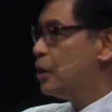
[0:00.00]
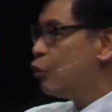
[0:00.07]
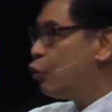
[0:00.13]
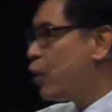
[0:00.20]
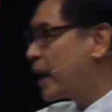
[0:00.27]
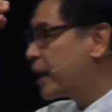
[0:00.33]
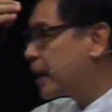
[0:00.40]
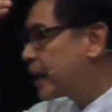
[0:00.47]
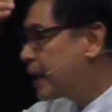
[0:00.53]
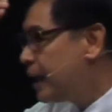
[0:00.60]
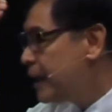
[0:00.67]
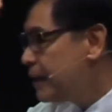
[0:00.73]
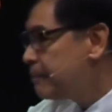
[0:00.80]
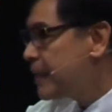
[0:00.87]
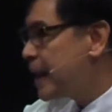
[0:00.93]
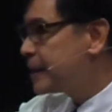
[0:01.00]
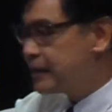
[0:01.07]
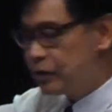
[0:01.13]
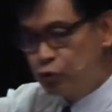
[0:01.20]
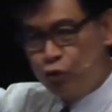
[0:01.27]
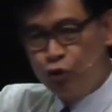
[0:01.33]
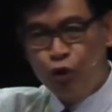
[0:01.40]
who are
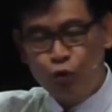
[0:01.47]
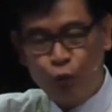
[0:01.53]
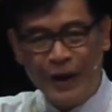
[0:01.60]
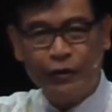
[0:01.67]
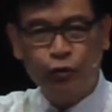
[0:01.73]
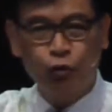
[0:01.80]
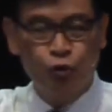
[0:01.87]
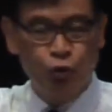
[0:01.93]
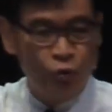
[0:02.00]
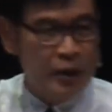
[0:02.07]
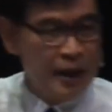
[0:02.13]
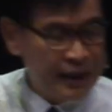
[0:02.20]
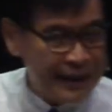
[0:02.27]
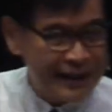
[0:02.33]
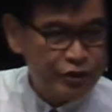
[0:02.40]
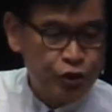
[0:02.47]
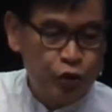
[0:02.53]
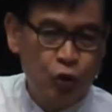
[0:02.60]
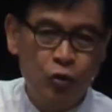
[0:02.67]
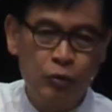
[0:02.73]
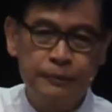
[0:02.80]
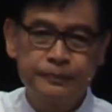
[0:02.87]
clear-minded to know what to do. Let's
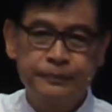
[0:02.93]
go.